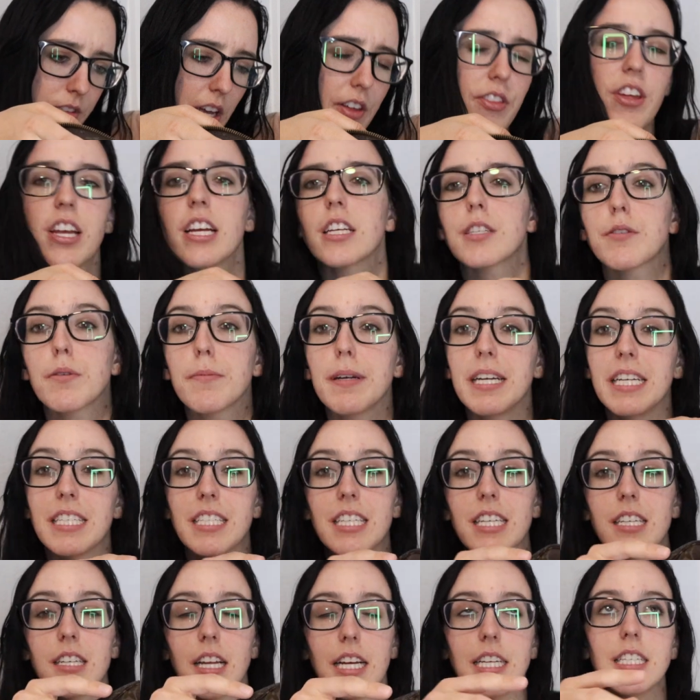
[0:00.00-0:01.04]
I think it's from
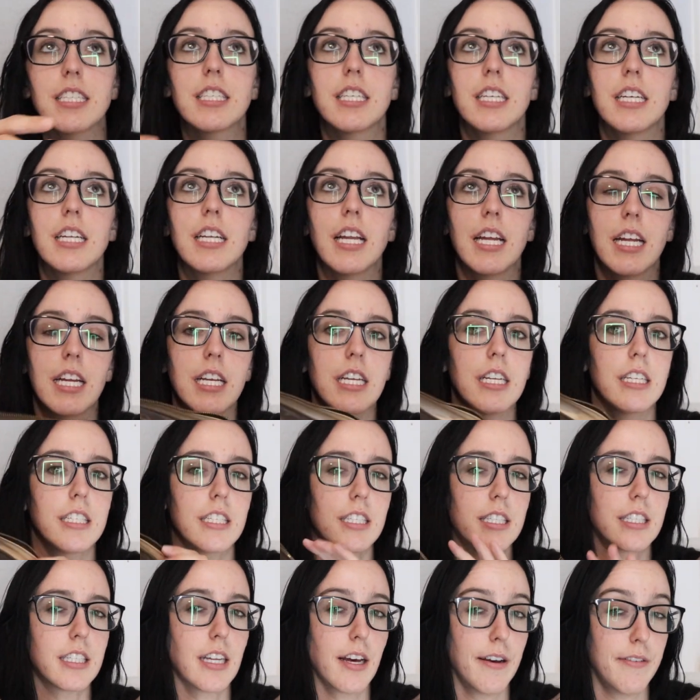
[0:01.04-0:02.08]

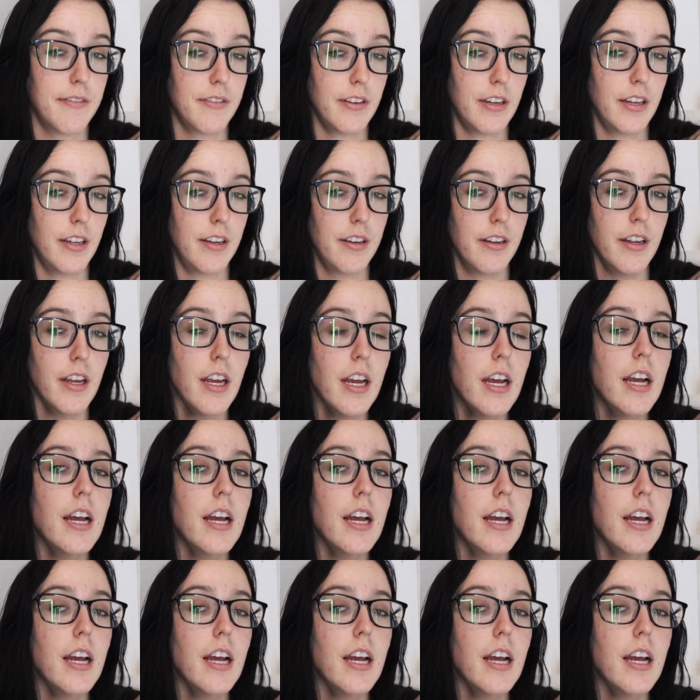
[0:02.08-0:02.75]
1987.